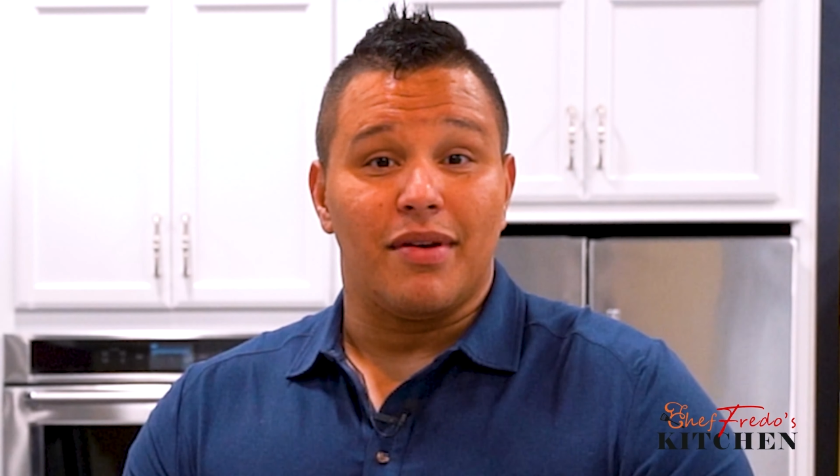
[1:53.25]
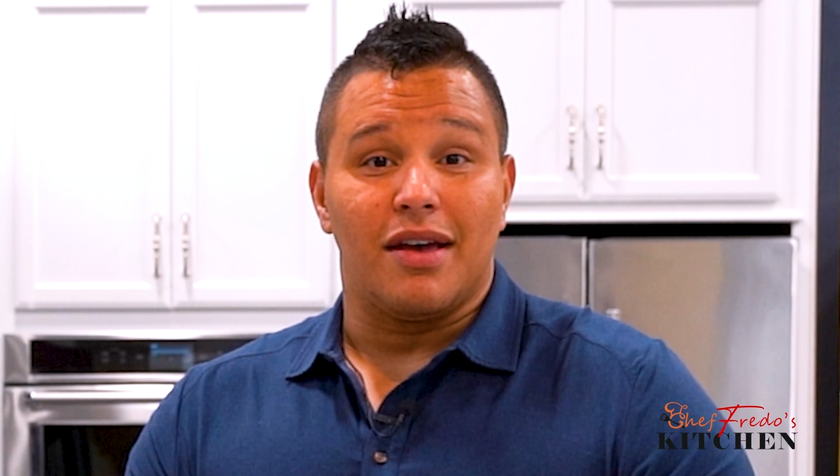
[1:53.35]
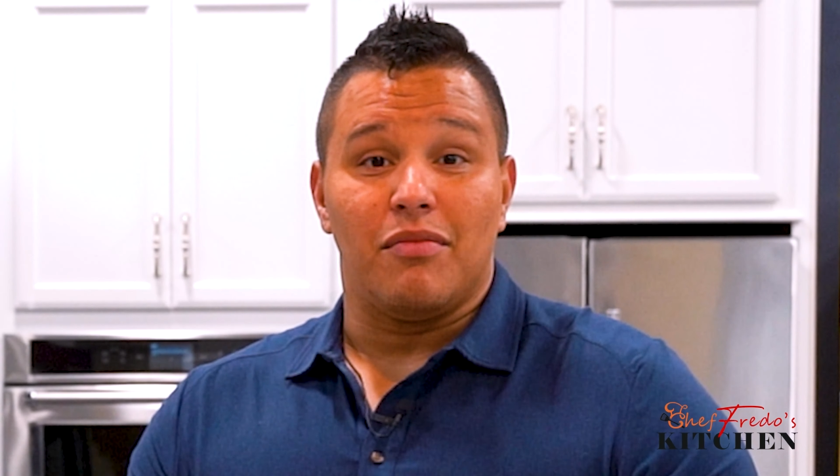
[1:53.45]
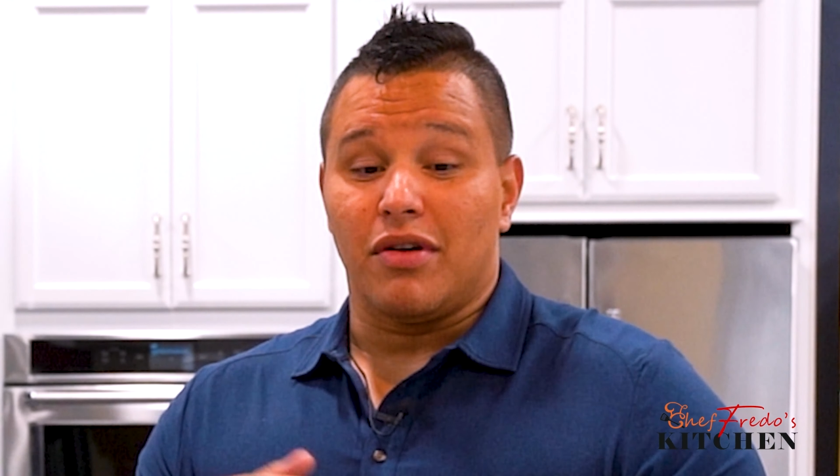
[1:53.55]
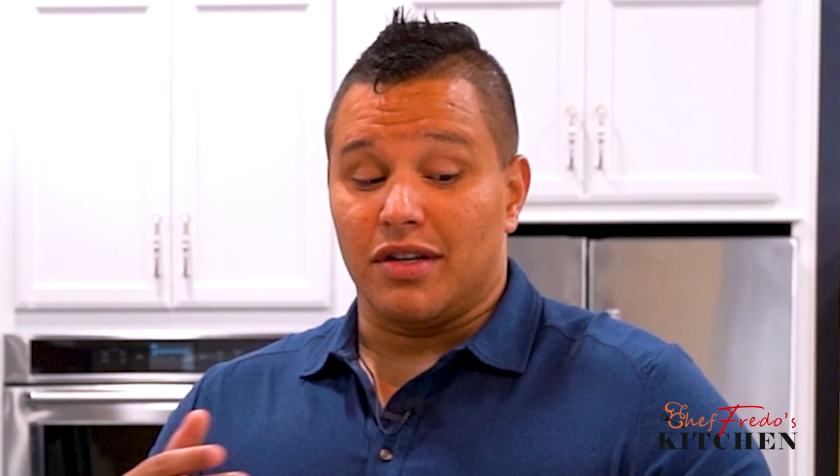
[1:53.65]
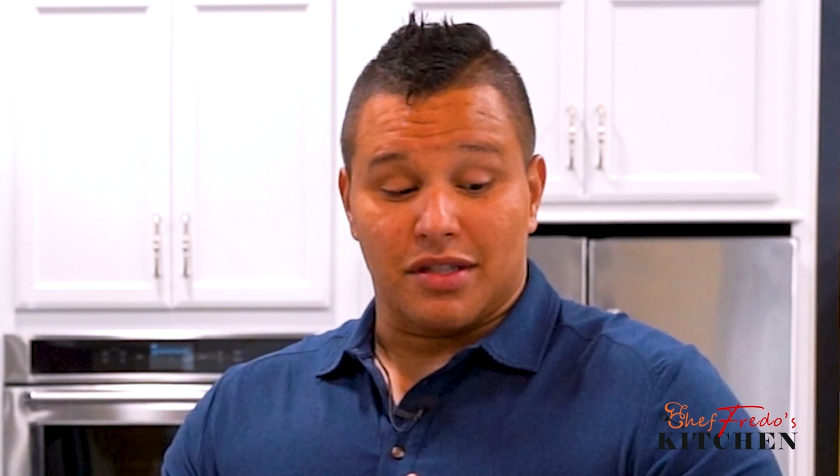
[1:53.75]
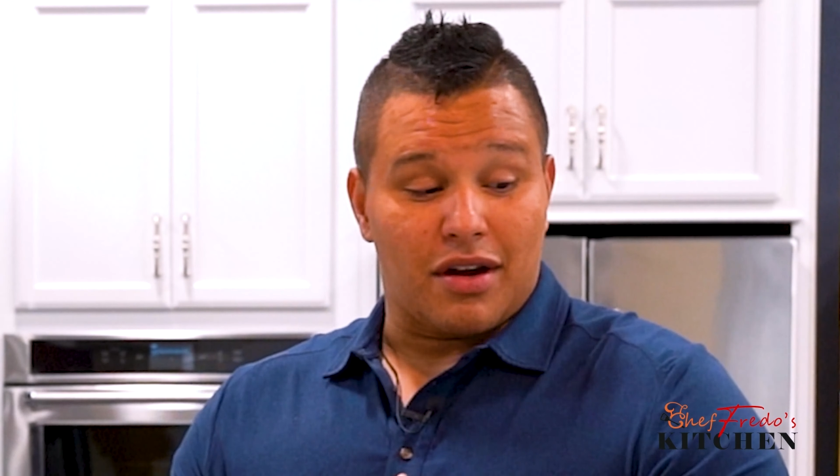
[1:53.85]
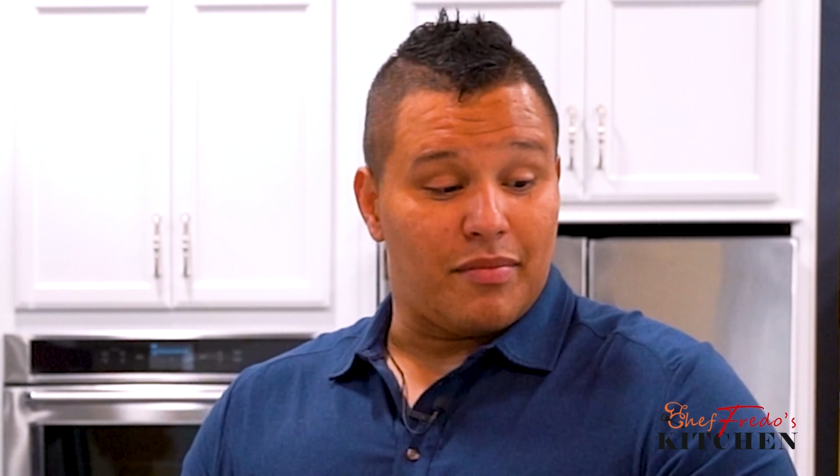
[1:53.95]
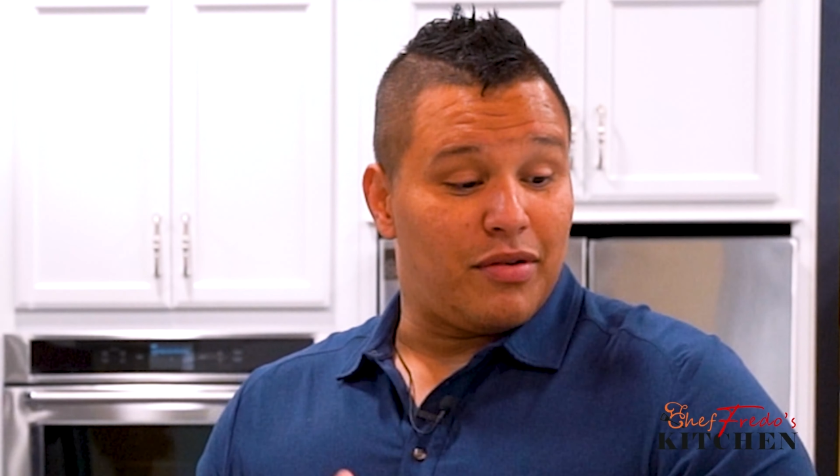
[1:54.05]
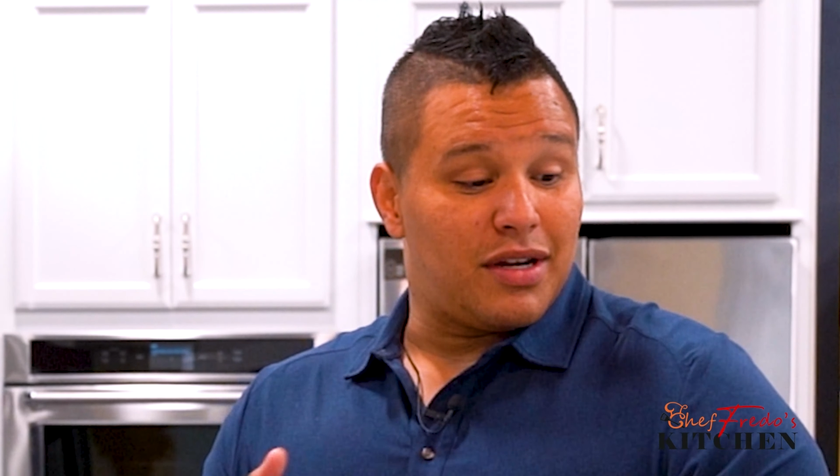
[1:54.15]
I'm gonna
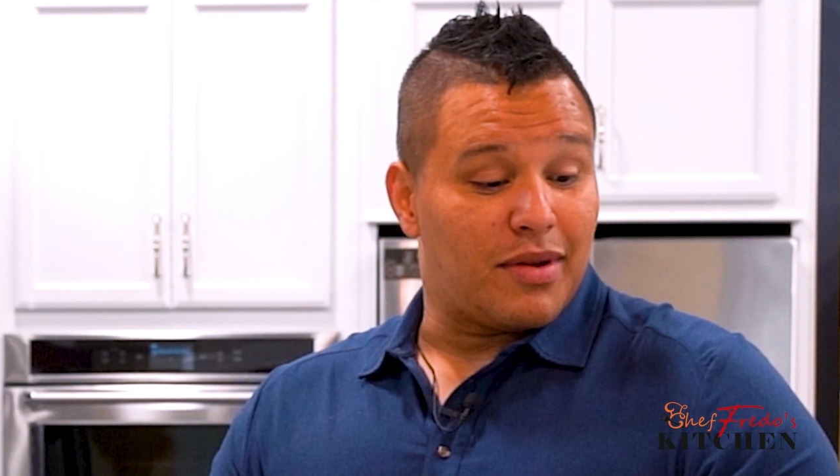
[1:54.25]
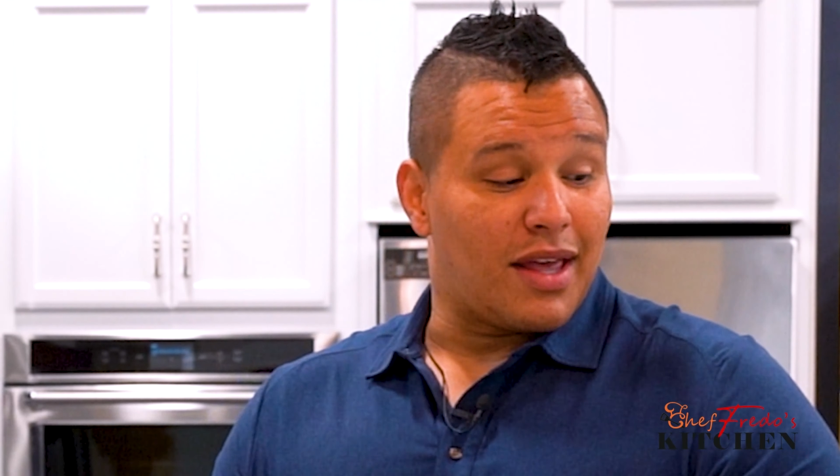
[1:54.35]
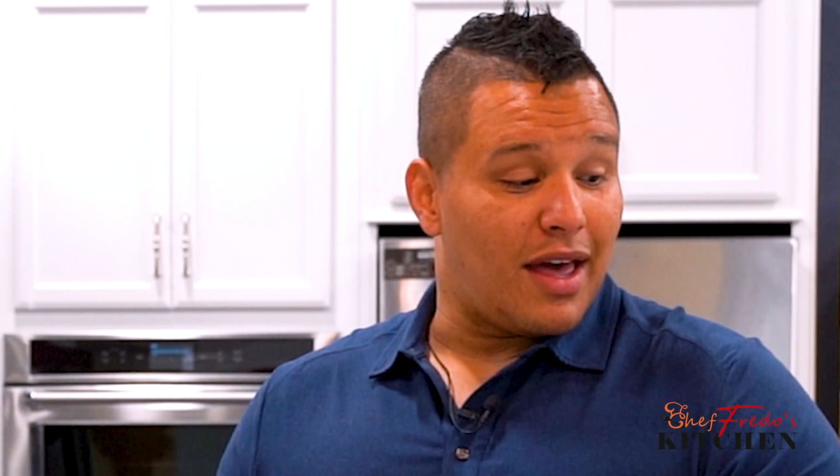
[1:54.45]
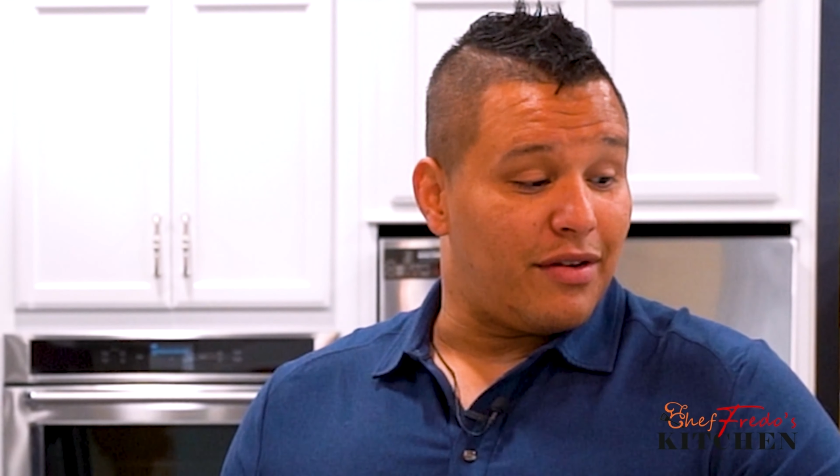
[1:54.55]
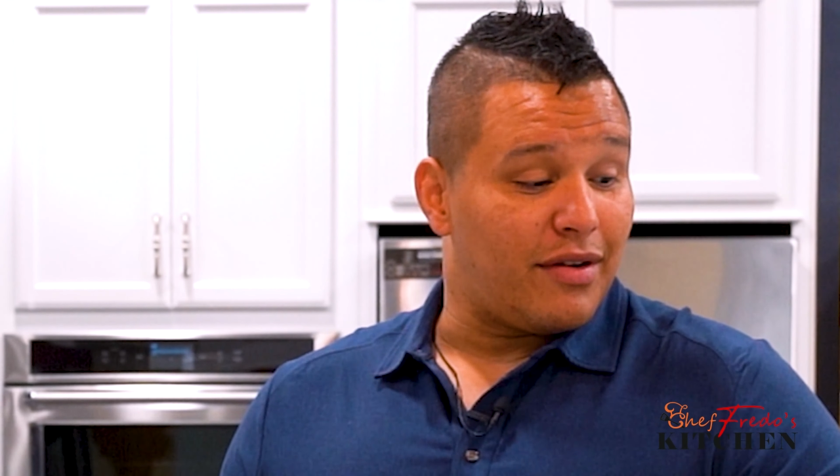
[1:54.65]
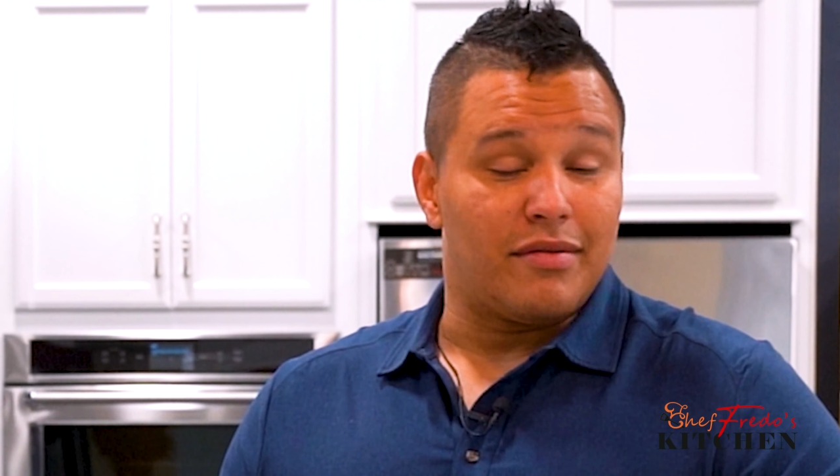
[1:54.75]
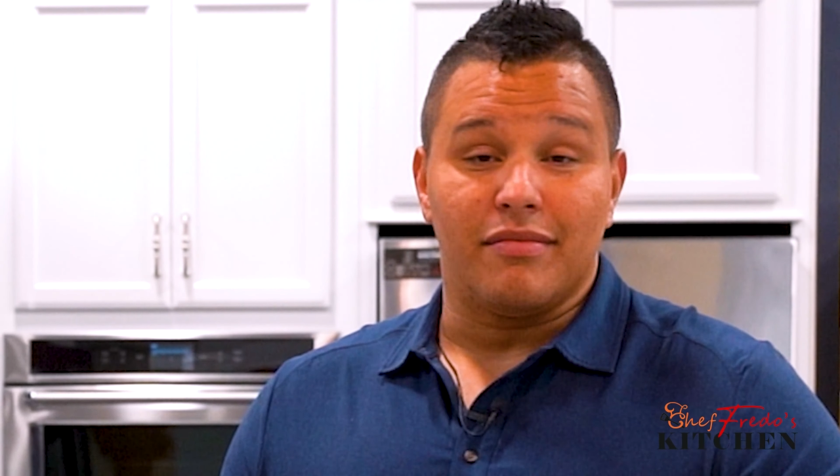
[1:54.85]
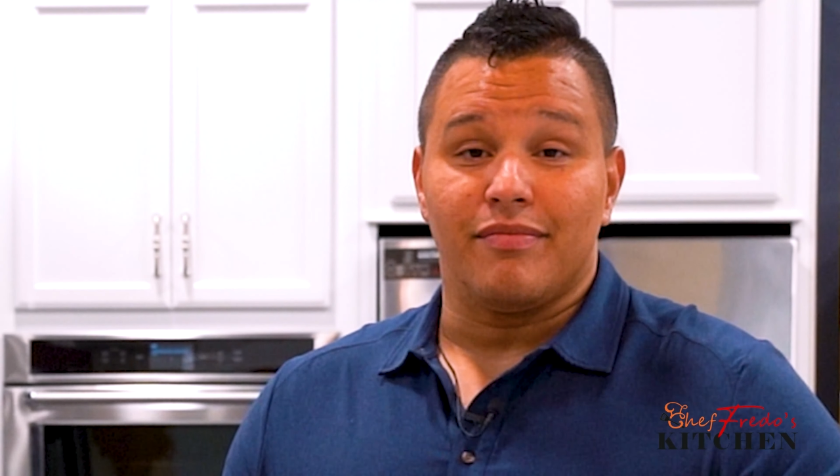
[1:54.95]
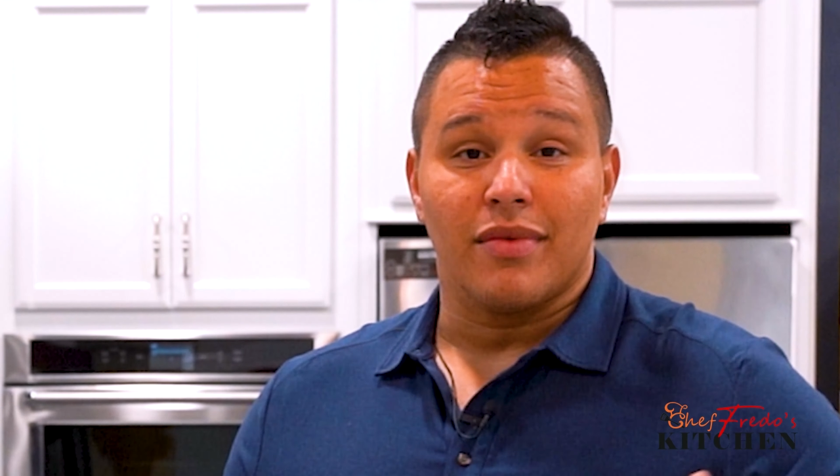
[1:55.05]
start putting them together, and